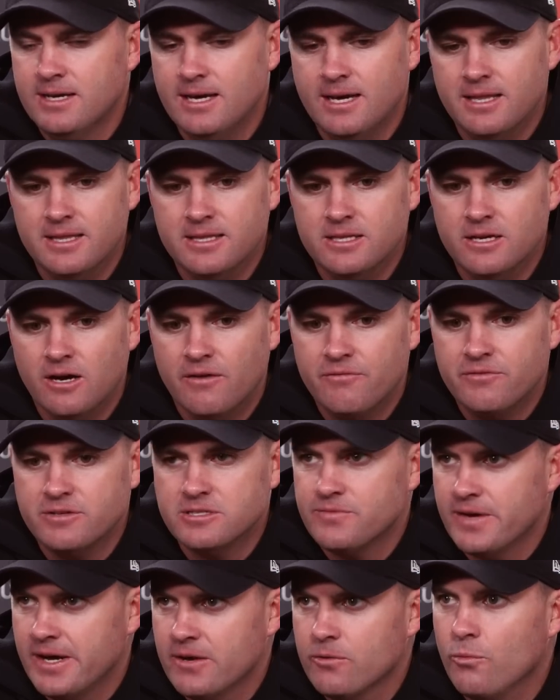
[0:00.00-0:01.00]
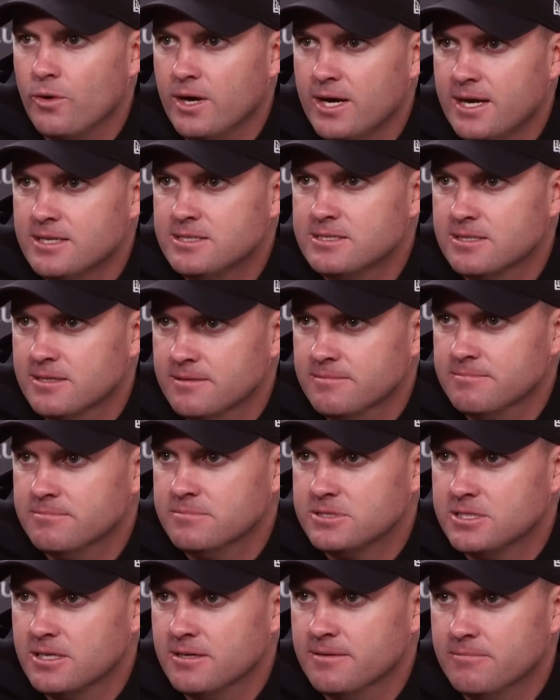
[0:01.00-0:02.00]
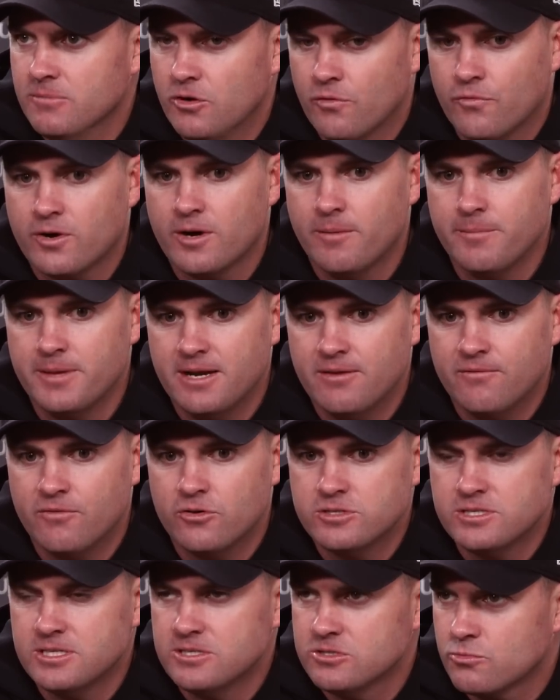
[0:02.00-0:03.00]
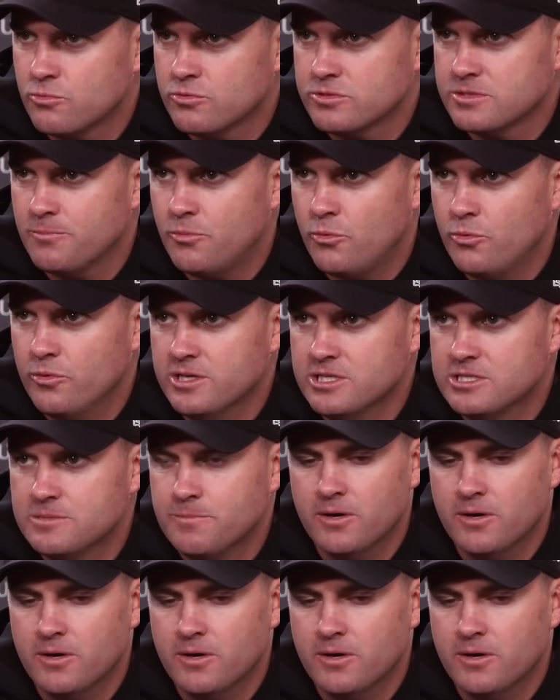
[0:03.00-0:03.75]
and then the offense found a way to overcome that adversity and score some points,